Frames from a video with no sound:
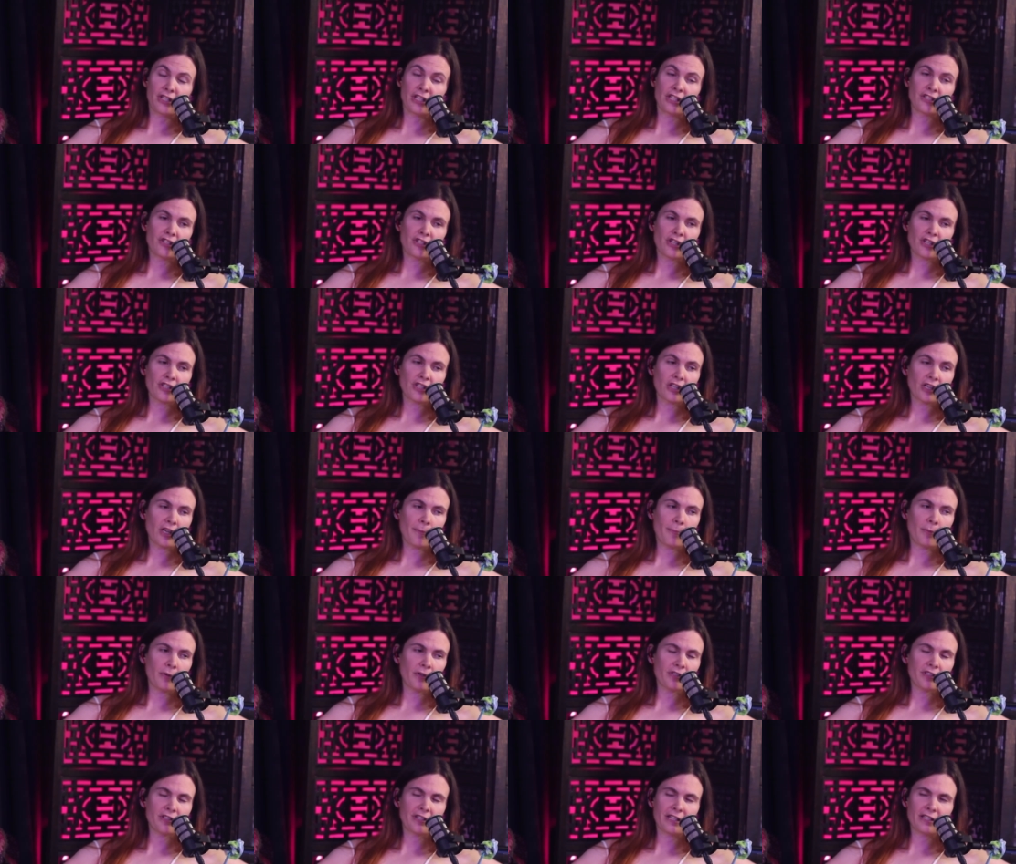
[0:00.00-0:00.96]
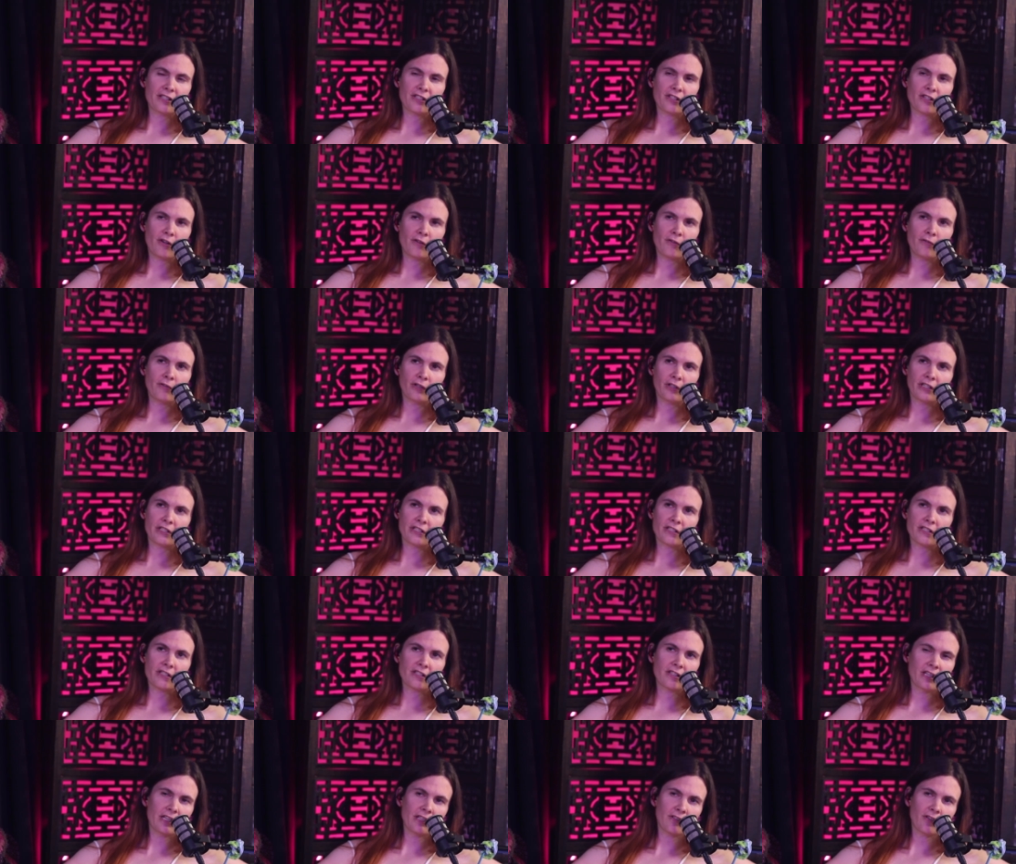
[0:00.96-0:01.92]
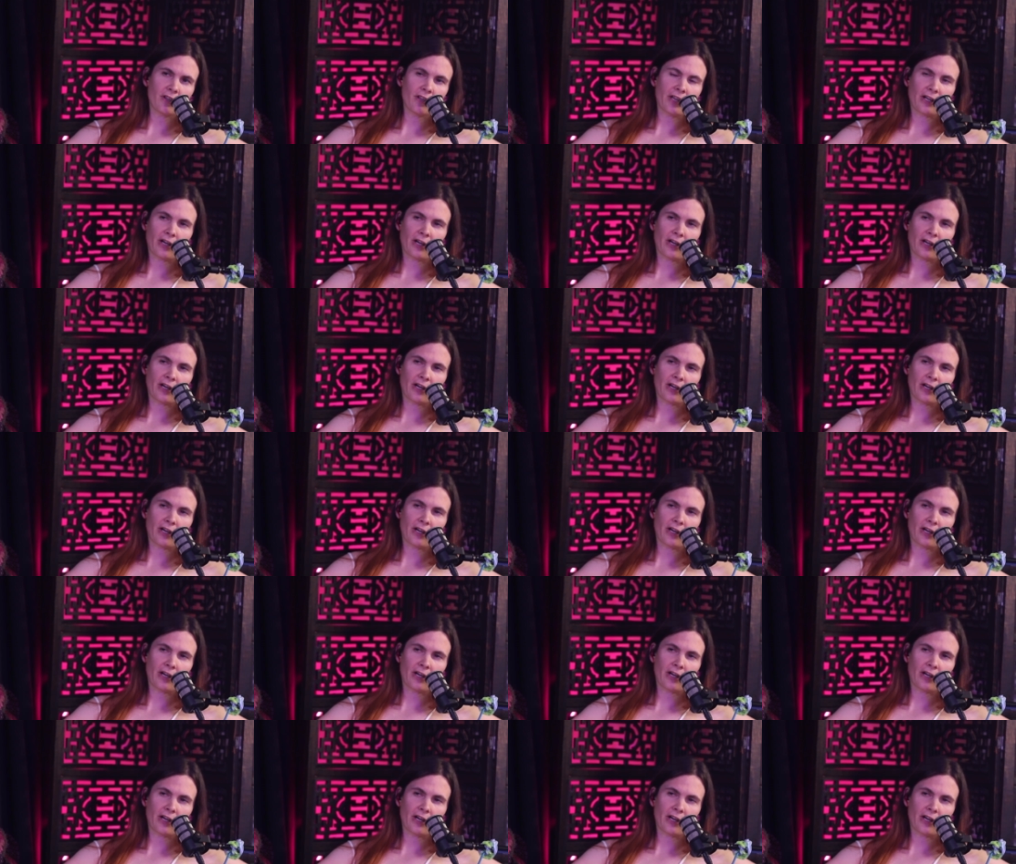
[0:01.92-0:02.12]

just a couple states over. This yeah. is, these are like our